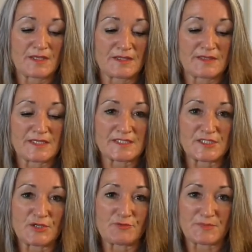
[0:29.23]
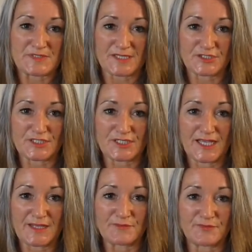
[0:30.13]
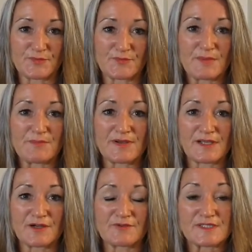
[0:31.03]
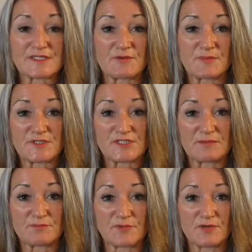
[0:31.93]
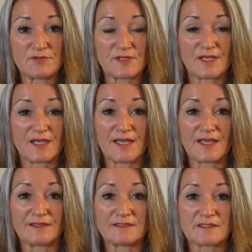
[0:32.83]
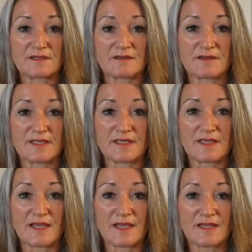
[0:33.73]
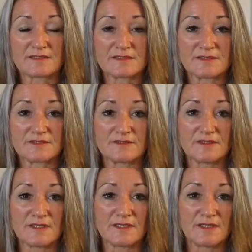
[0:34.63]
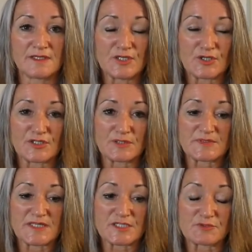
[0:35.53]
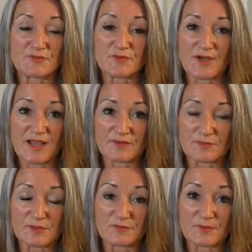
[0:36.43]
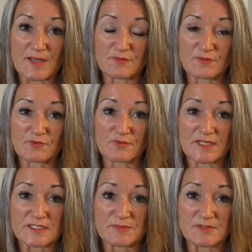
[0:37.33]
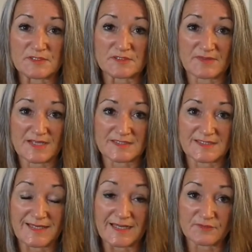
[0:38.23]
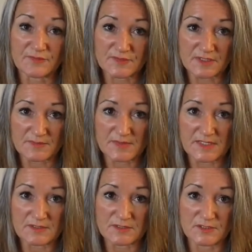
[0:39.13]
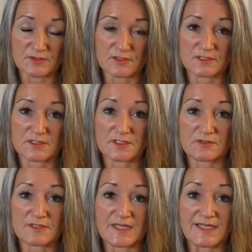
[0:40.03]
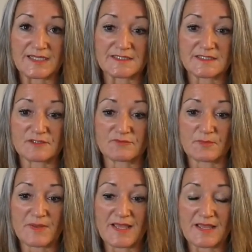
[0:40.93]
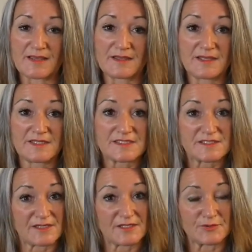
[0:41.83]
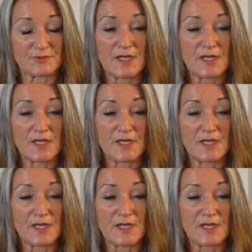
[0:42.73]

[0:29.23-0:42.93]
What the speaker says: this new obsession came from when my current sewing machine broke, and I had to look at the potential of not having one for about 4 weeks because of that's the length of time that it took to get it into the repair cycle.